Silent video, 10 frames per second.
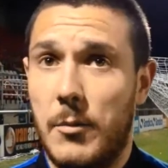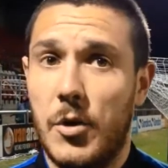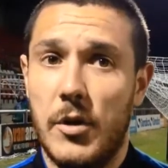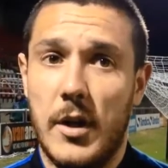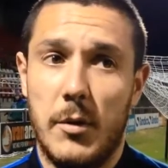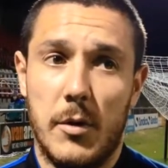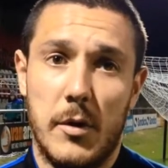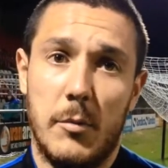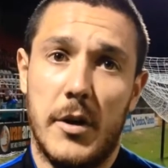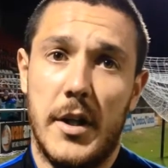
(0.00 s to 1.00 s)
We know
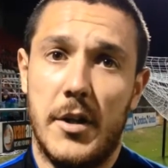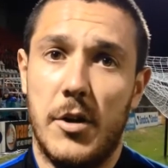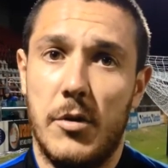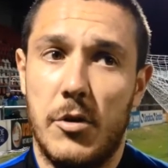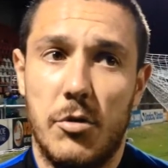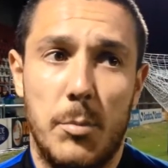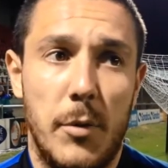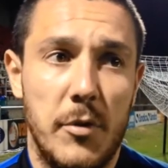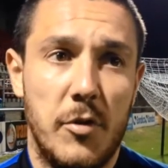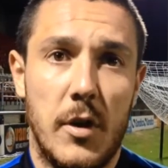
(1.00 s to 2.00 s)
what they do, is
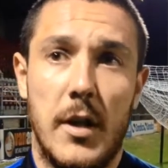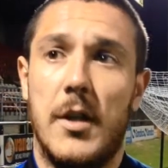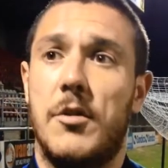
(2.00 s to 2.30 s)
pump it forward into